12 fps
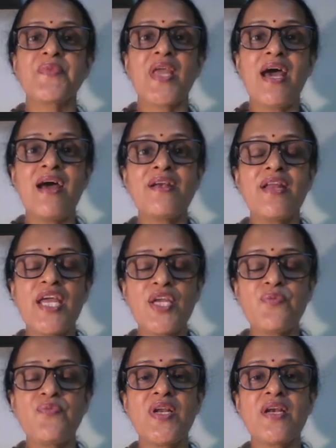And
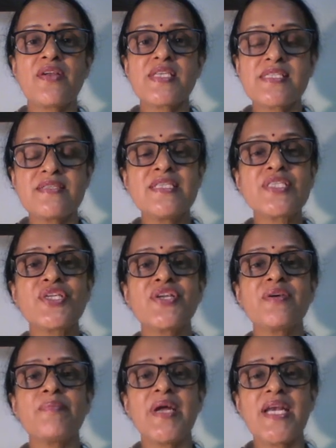it will result in
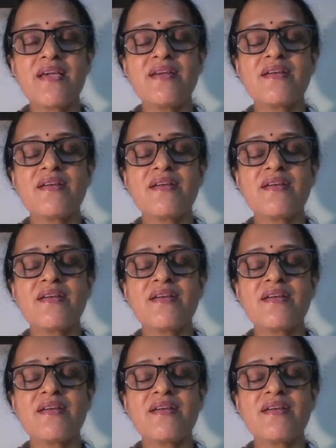a medical